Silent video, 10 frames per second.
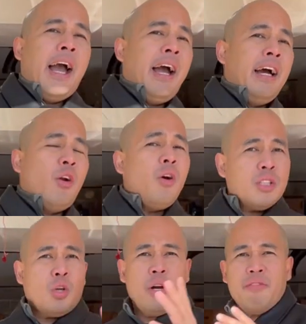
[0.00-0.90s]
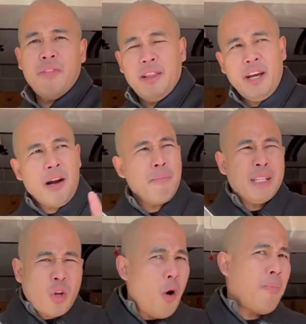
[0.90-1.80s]
and also if there are
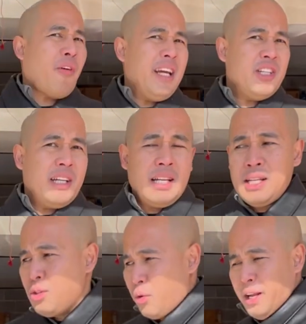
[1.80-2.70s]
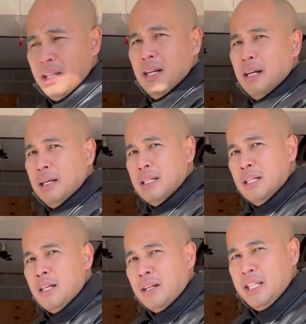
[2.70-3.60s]
misoperations during the
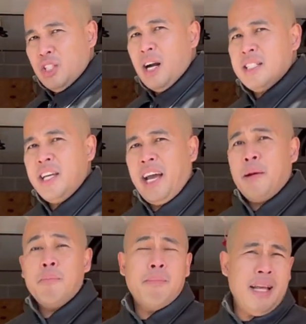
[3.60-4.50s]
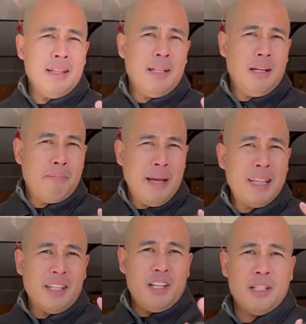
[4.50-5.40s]
recharging and
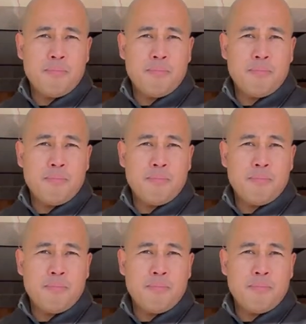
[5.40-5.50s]
maintenance